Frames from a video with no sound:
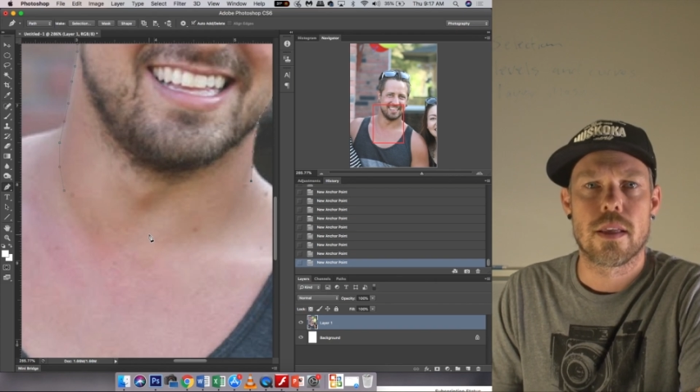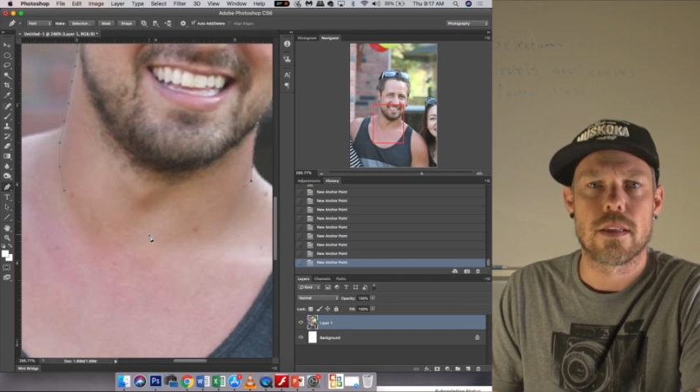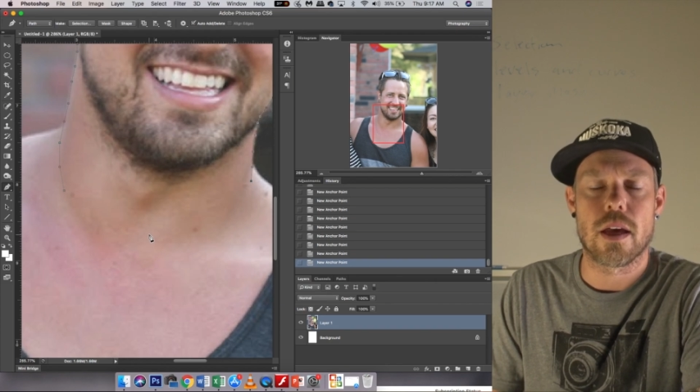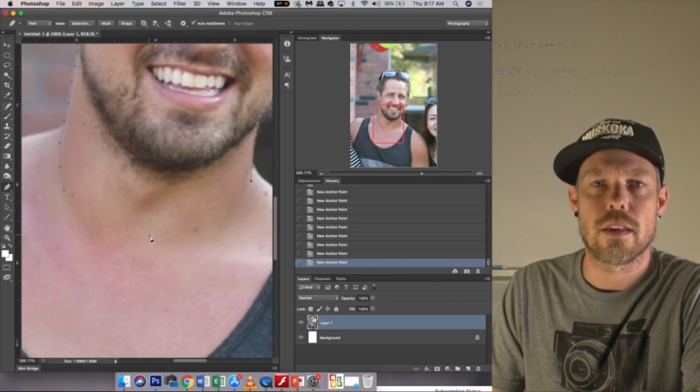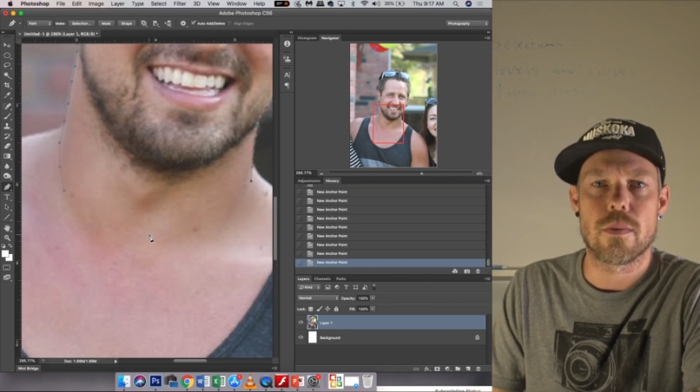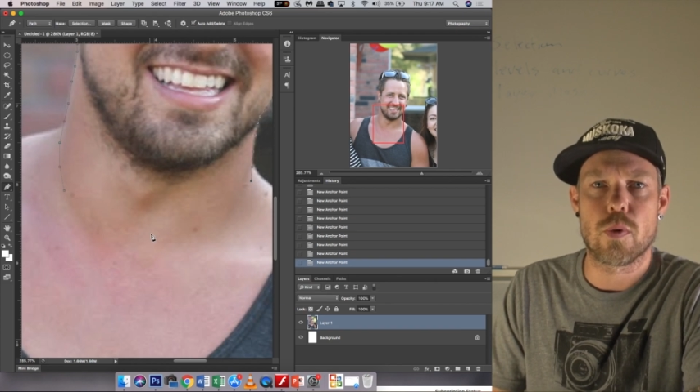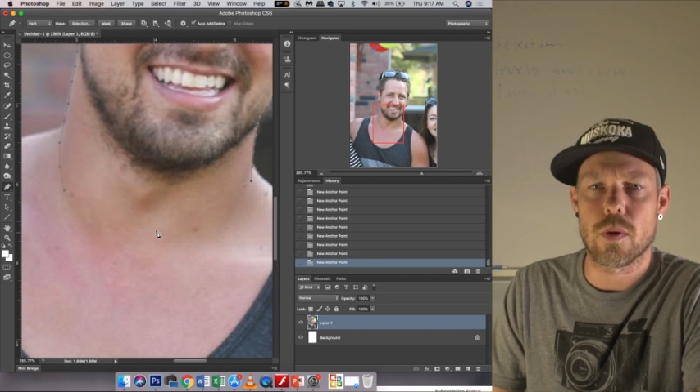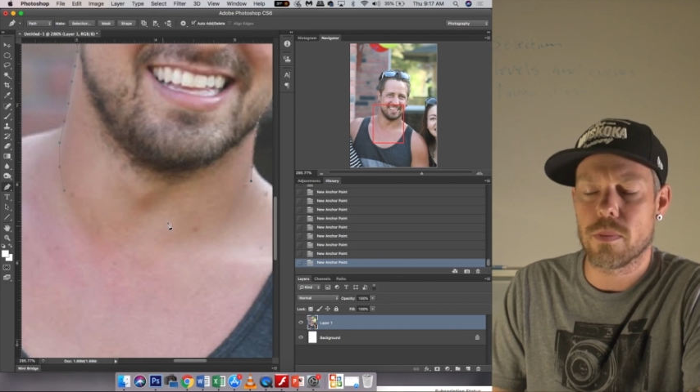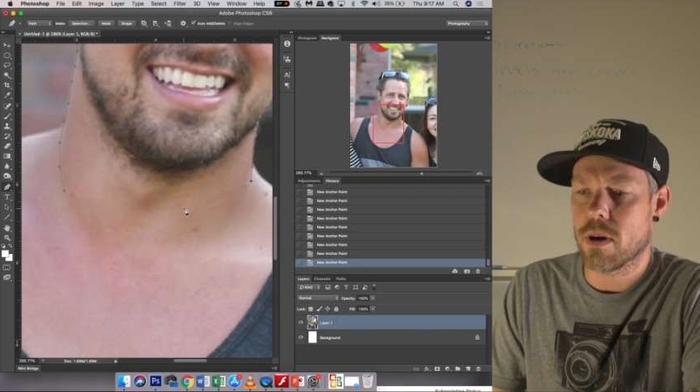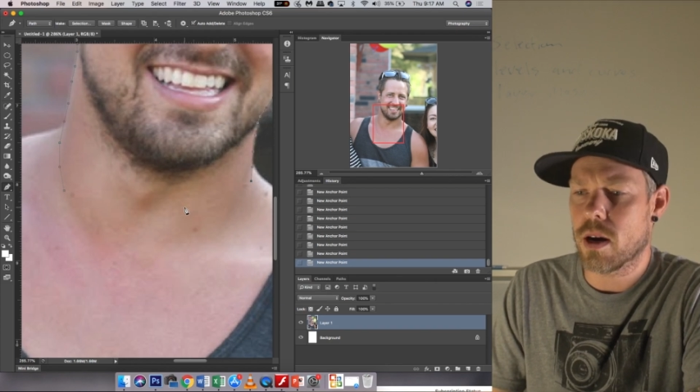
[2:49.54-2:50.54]
Now the
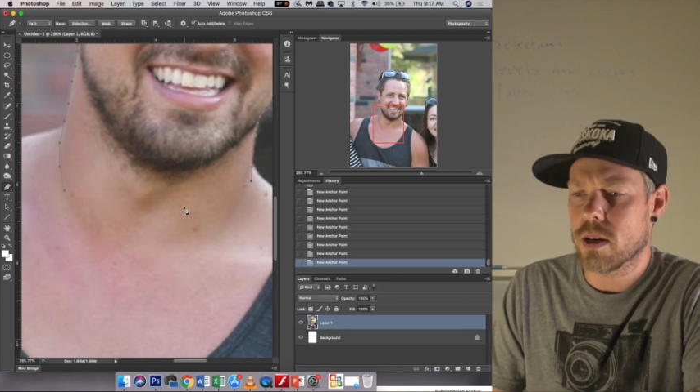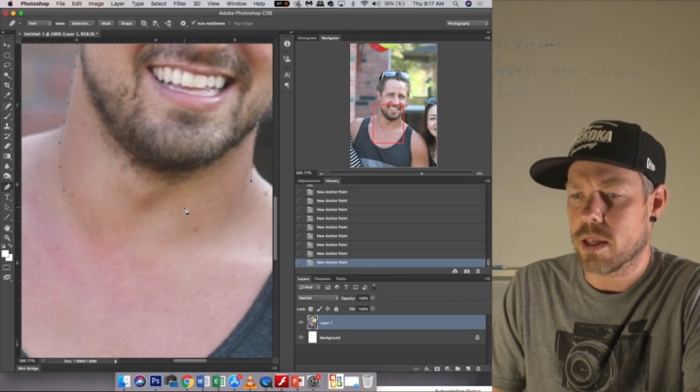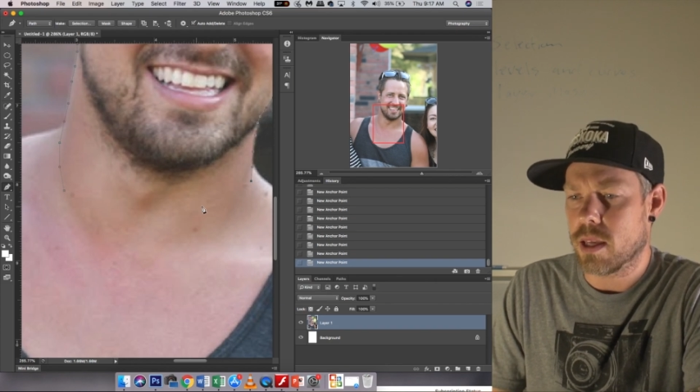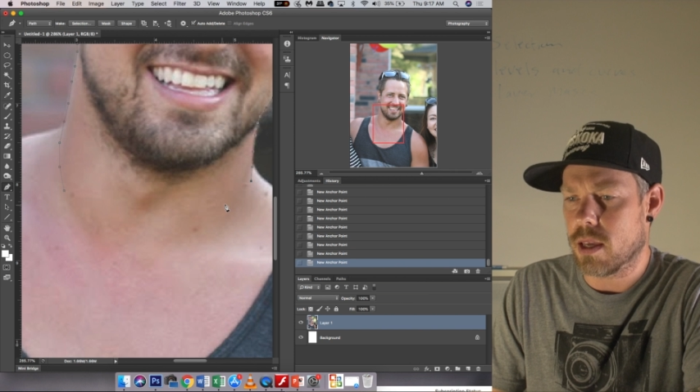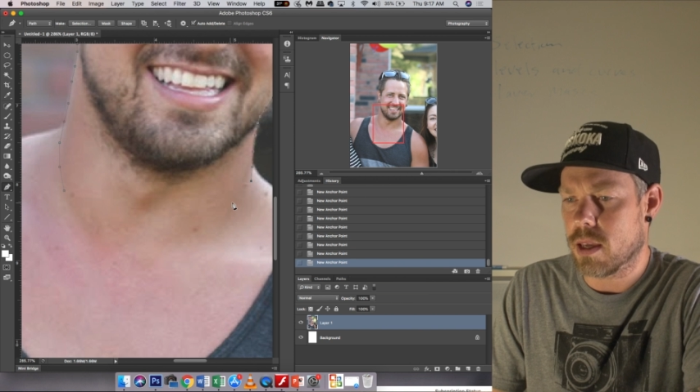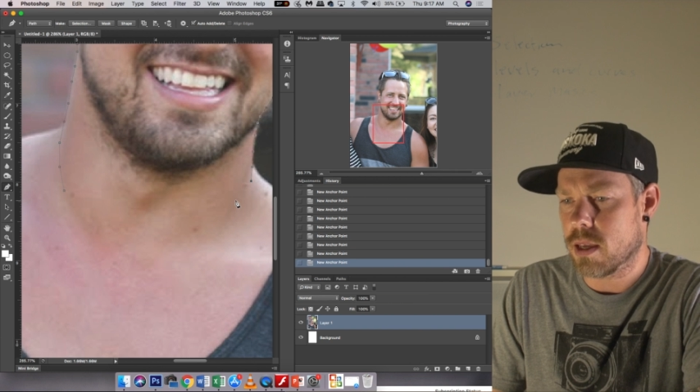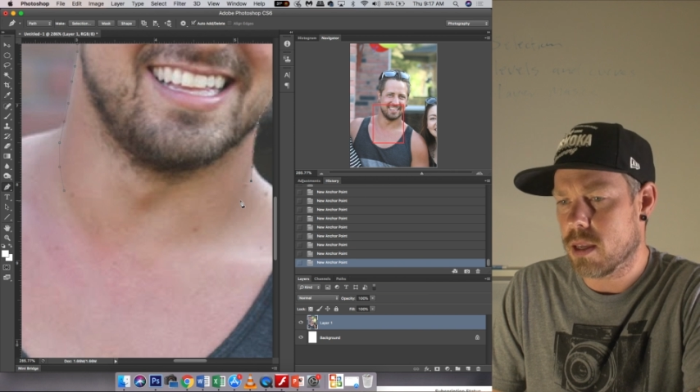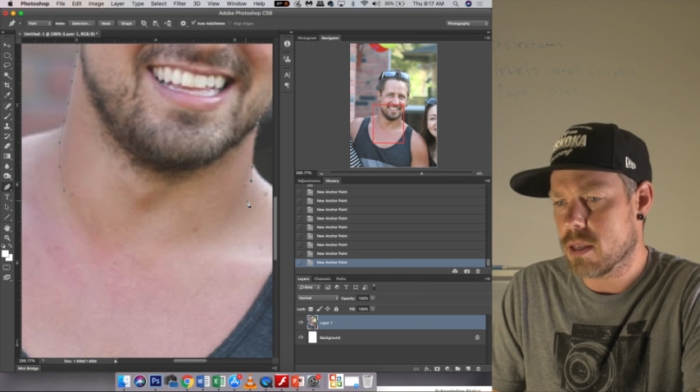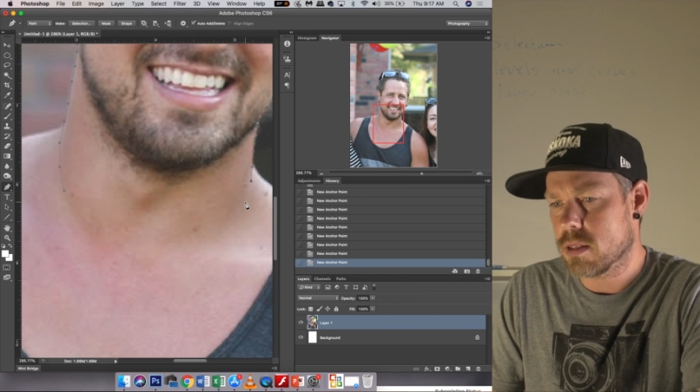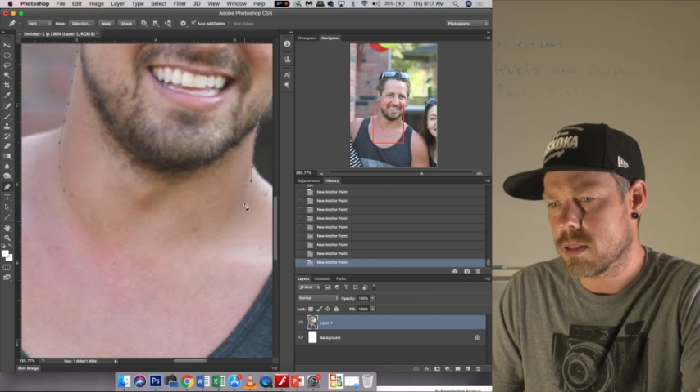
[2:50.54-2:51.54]
important part
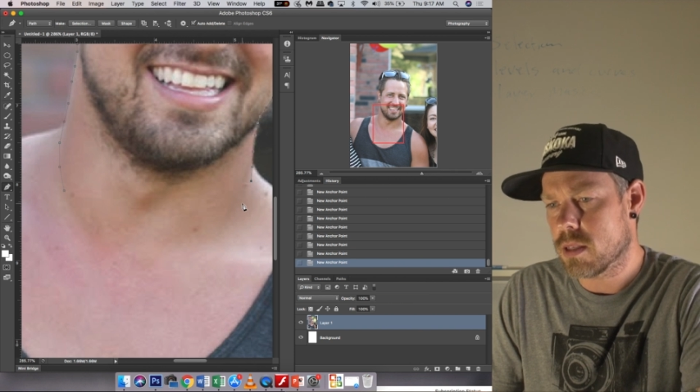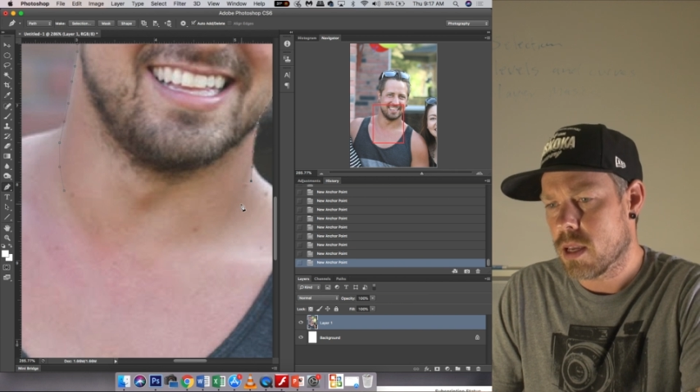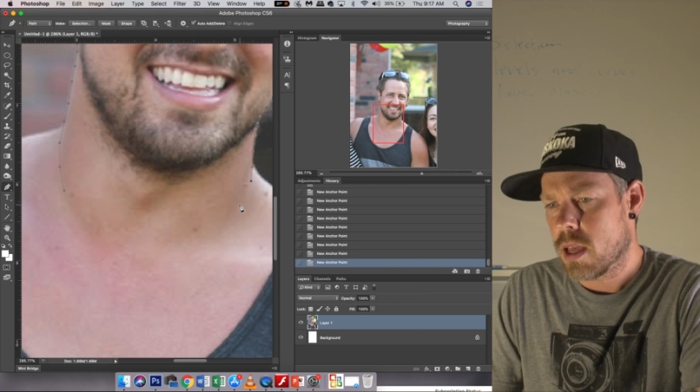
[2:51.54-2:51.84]
is